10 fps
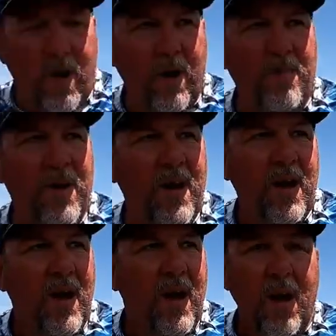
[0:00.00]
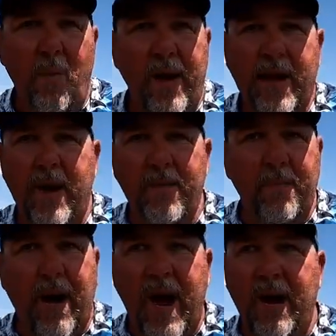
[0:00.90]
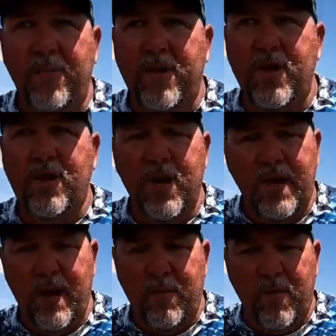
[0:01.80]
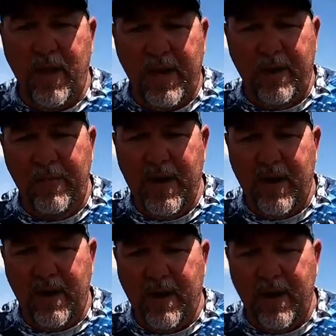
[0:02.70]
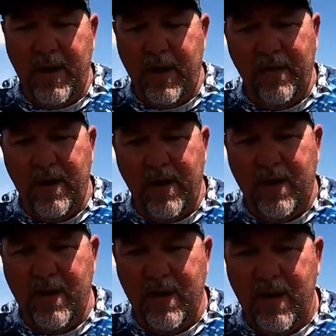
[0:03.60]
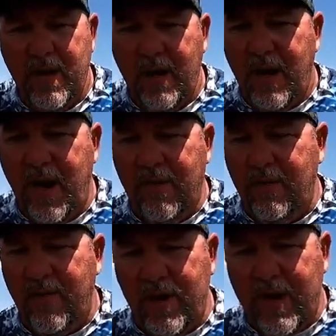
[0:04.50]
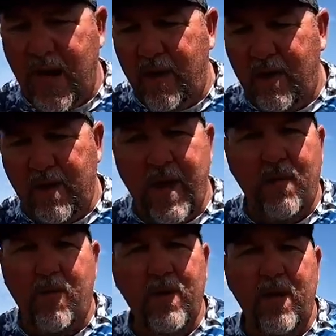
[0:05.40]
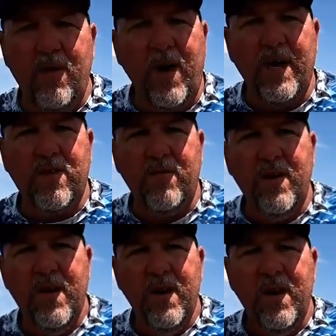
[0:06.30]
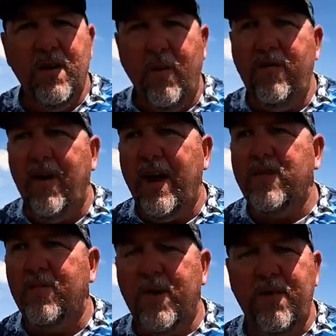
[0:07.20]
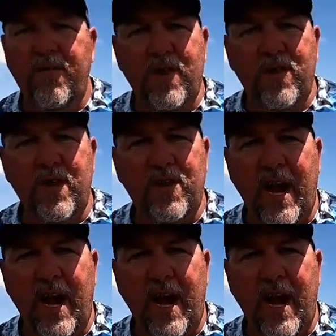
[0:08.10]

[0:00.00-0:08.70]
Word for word: We'd work them. We'd get them to bite, but just couldn't get them to really commit. Couldn't get them hooked. And the fish out here on the lake were real aggressive. We found some good fish